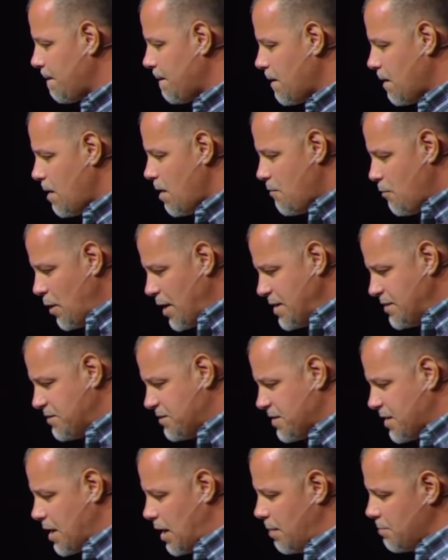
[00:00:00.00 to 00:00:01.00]
of what is
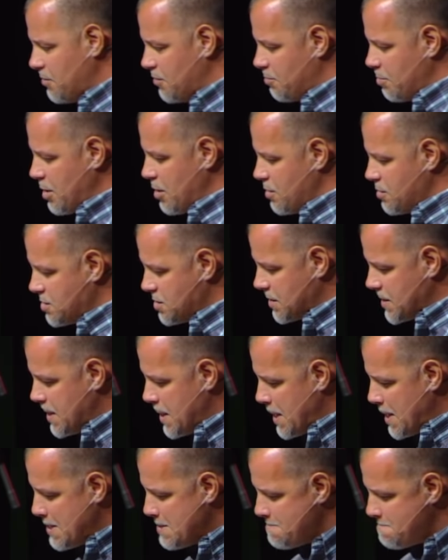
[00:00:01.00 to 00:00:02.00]
to come spiritually.
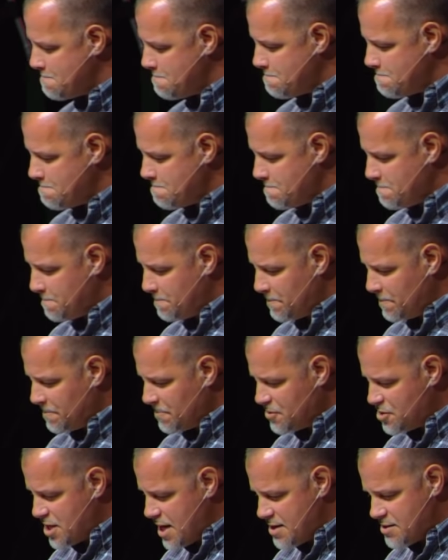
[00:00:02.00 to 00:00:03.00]

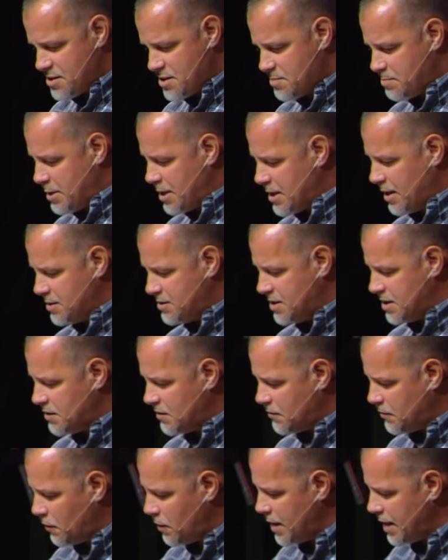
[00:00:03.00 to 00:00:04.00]
Jesus, because he is
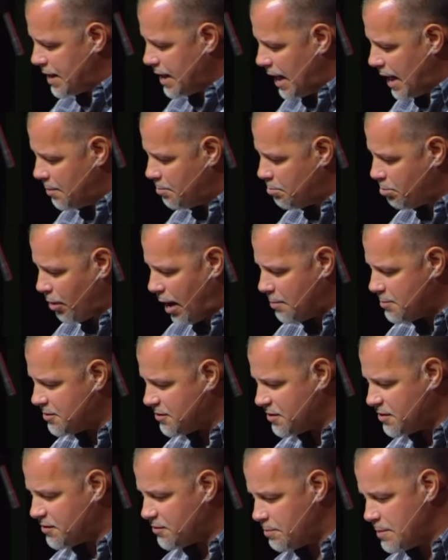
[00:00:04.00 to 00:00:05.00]
fully God,
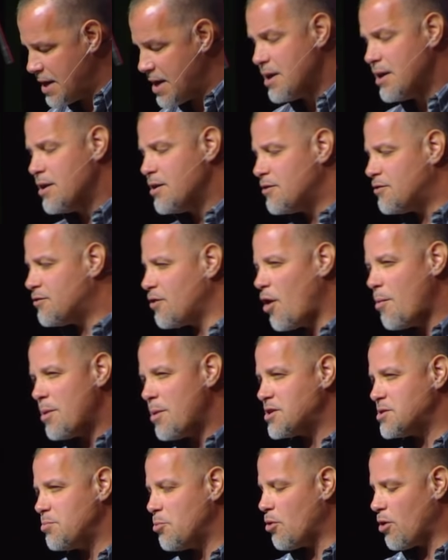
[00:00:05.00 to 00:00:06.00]
promises me so
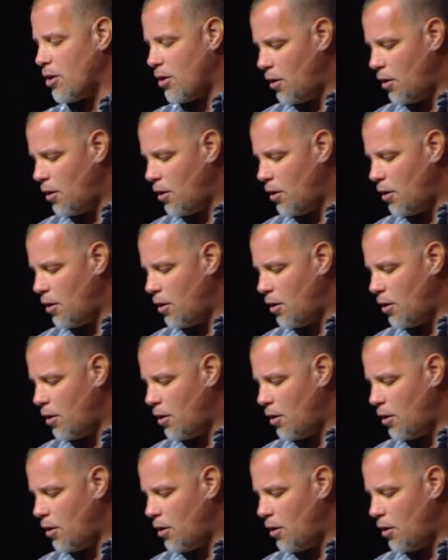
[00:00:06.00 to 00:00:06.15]
much more,